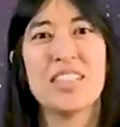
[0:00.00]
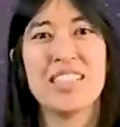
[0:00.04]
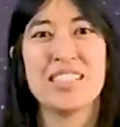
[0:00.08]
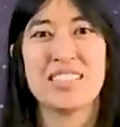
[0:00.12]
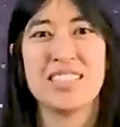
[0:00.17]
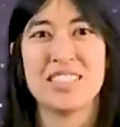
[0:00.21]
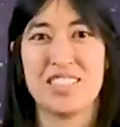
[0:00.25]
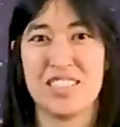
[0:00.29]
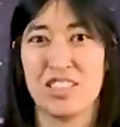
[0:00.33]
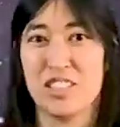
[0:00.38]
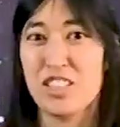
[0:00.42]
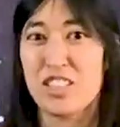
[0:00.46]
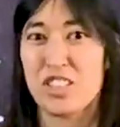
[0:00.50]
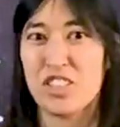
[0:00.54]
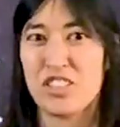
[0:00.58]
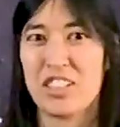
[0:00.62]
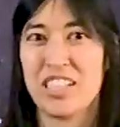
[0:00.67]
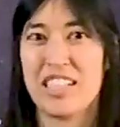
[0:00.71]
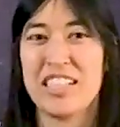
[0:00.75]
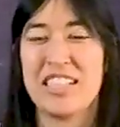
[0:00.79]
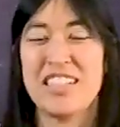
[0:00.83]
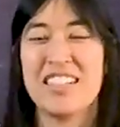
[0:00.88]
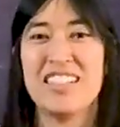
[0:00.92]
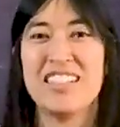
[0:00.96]
This old
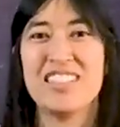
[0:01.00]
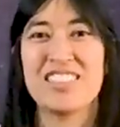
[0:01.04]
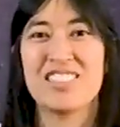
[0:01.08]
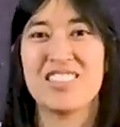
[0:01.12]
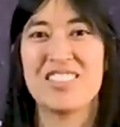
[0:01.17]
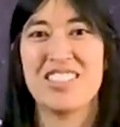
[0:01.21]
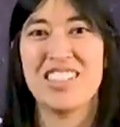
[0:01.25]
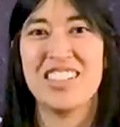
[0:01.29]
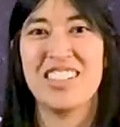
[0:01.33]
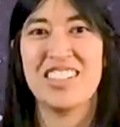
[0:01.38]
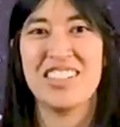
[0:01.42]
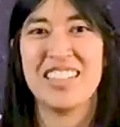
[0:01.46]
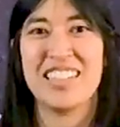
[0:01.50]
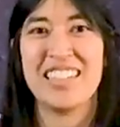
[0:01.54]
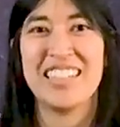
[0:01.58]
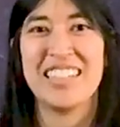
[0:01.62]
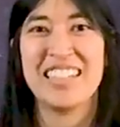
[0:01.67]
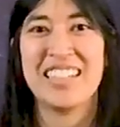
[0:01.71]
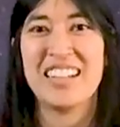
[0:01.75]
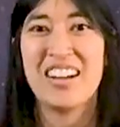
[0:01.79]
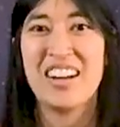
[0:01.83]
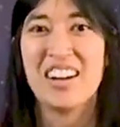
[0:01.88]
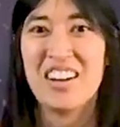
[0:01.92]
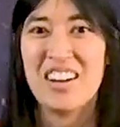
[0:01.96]
train goes
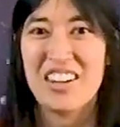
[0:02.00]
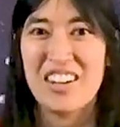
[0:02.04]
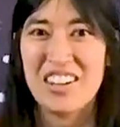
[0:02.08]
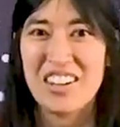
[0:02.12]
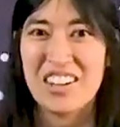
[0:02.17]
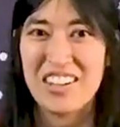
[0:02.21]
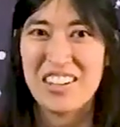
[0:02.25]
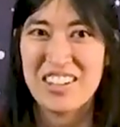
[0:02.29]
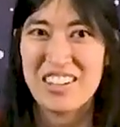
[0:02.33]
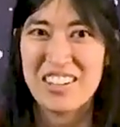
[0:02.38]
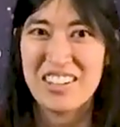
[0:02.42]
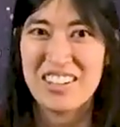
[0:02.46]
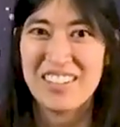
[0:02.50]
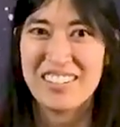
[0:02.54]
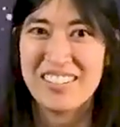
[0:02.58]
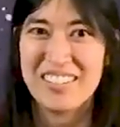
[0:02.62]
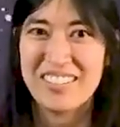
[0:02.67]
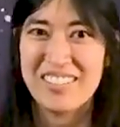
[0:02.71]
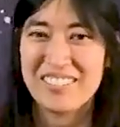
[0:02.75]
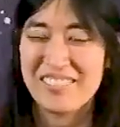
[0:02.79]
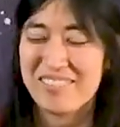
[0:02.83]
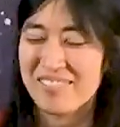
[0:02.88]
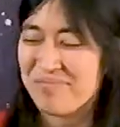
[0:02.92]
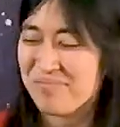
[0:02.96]
rolling
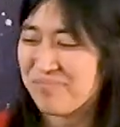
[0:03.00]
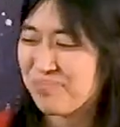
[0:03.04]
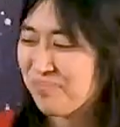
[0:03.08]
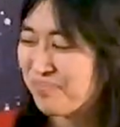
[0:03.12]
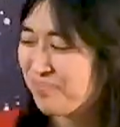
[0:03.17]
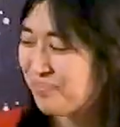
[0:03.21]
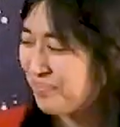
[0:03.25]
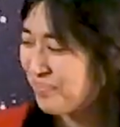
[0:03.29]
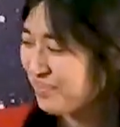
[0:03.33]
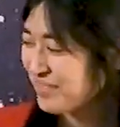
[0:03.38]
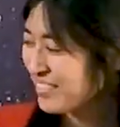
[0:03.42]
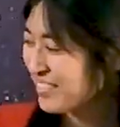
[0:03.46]
home.